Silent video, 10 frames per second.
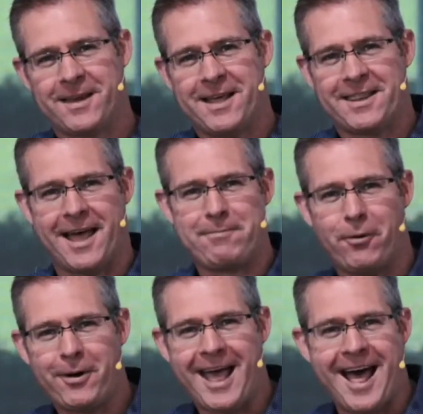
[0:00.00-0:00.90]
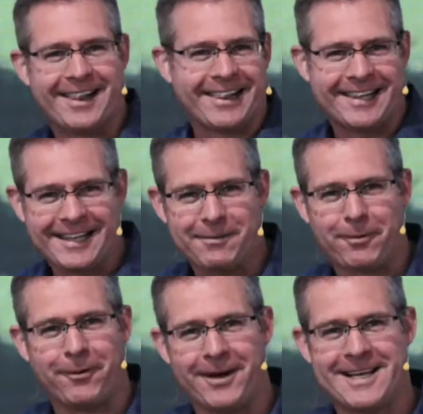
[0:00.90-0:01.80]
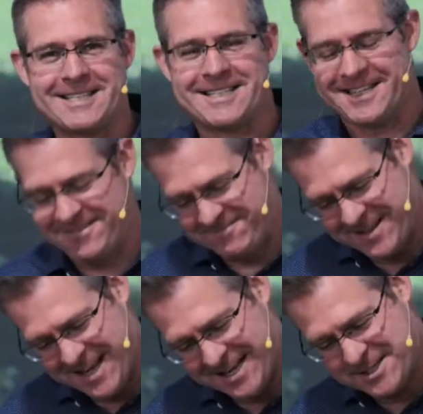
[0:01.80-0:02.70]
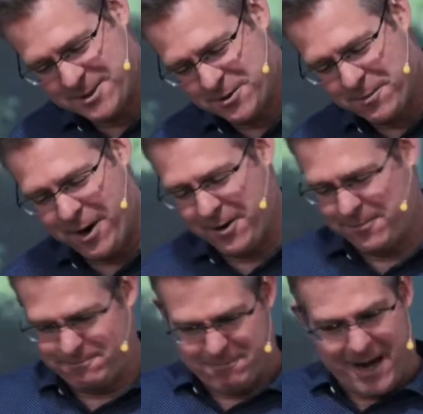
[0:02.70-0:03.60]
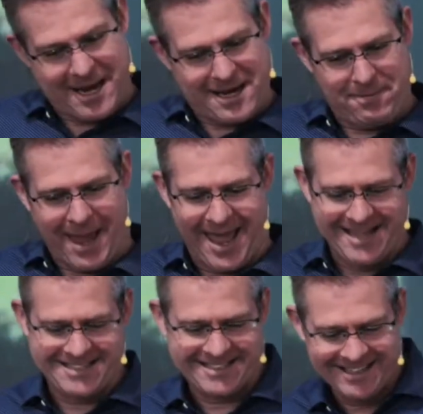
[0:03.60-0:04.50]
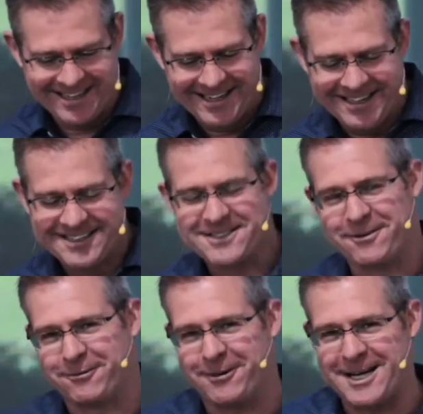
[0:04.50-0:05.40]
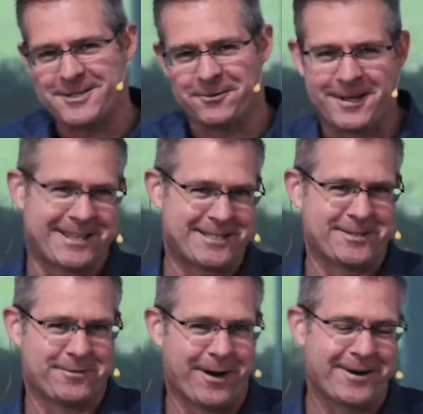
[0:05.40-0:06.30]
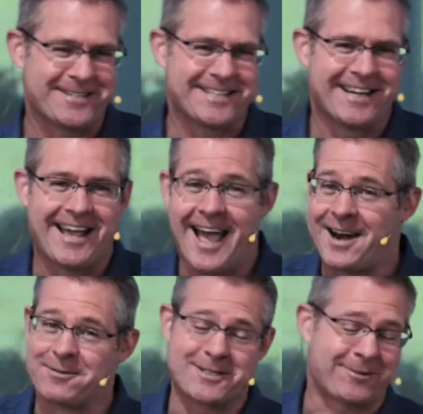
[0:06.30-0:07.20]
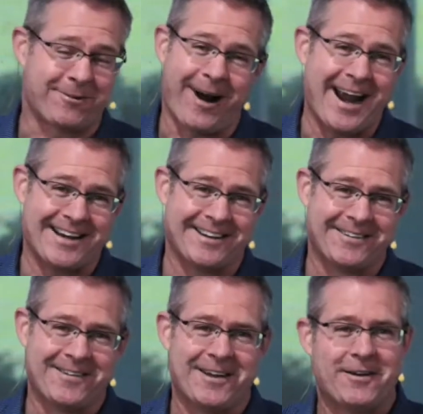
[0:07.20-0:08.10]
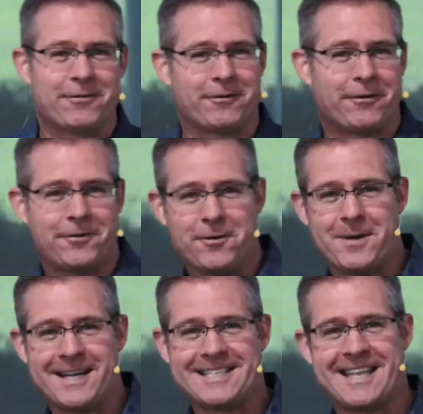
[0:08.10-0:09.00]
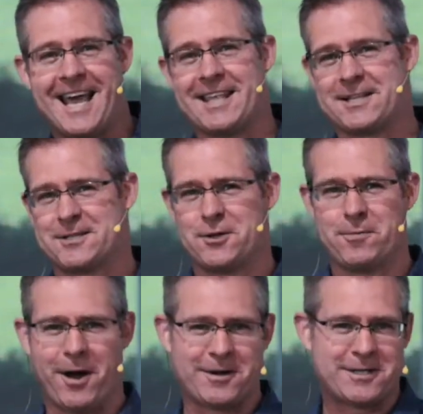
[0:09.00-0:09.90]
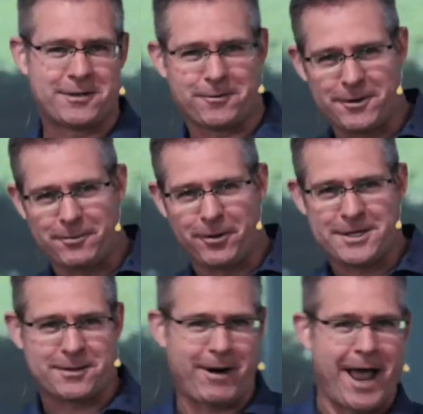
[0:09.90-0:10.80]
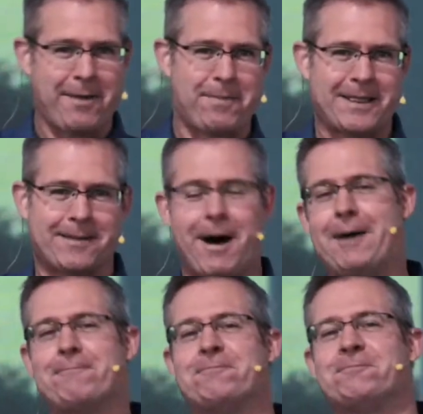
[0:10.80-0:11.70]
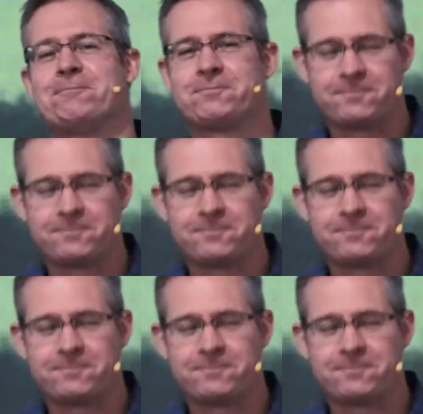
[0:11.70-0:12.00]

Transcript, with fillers: they brought out little boys in their sumo underpants to wrestle with the sumos. And it was great. For a few minutes there, the sumos threw the boys around, picked them up.